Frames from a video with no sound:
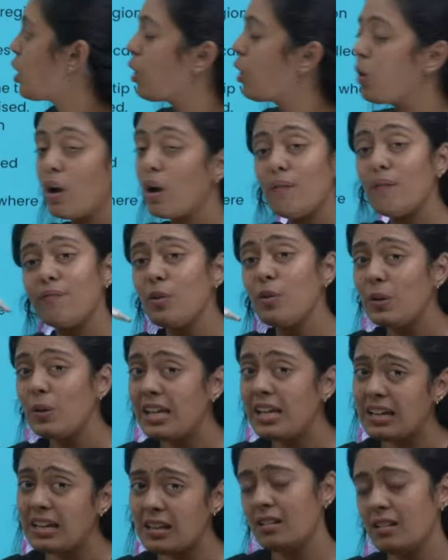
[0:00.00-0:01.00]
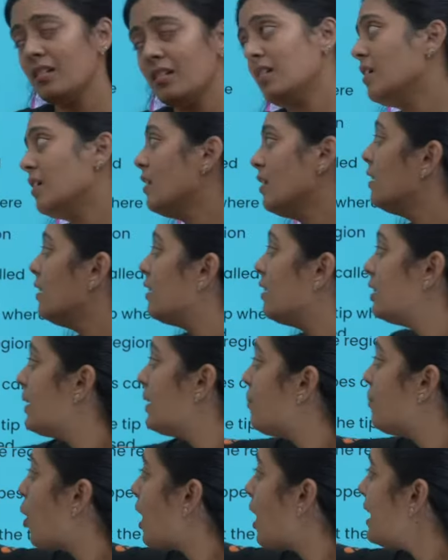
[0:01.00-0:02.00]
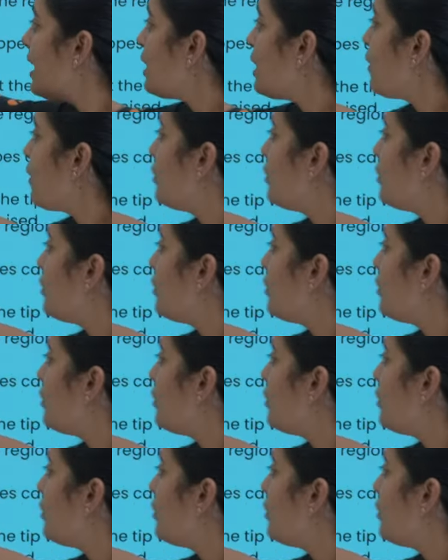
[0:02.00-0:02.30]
called funicle. The body of the